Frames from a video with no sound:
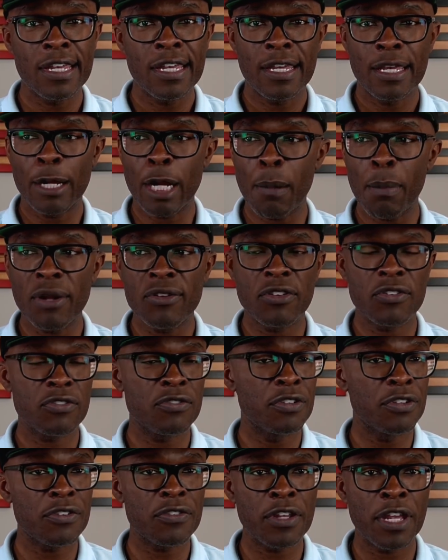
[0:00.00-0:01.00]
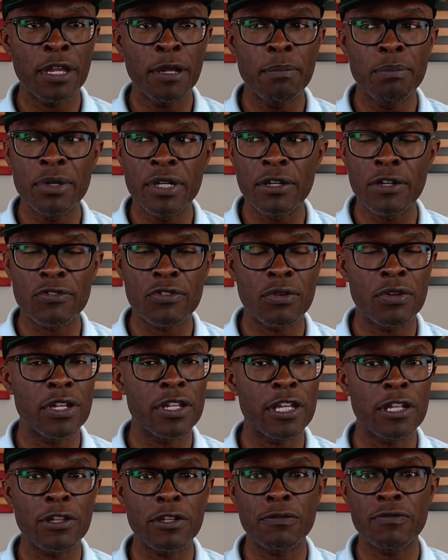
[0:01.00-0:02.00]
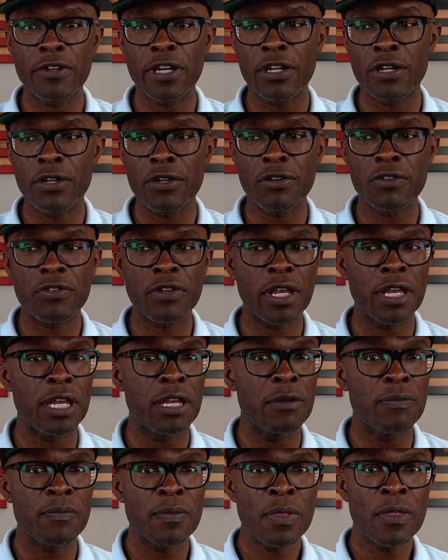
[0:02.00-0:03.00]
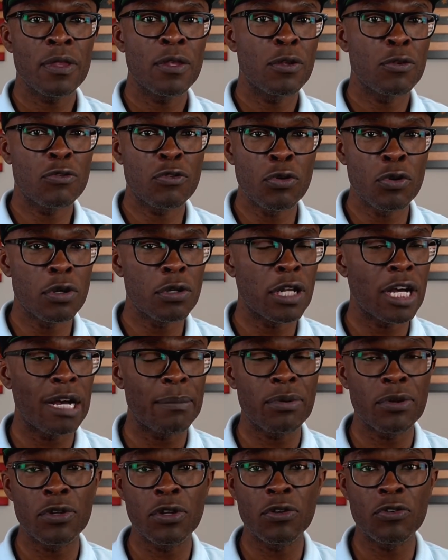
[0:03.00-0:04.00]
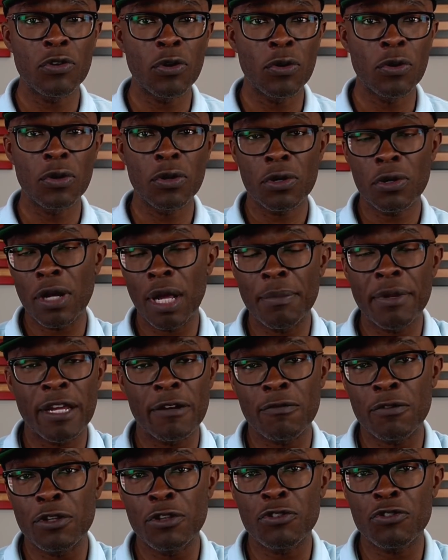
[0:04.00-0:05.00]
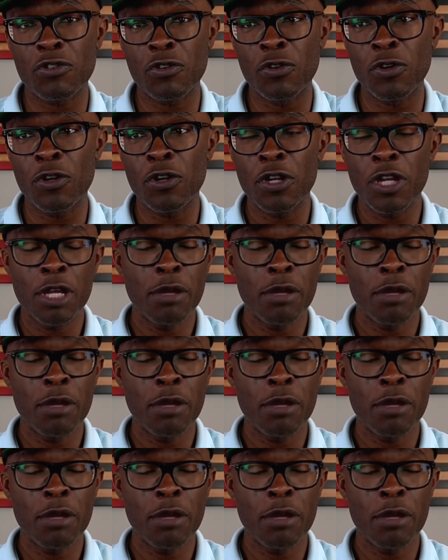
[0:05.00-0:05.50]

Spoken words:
Everybody touching the same buttons on the elevator, the same doorknob on the door. I'm not really sure.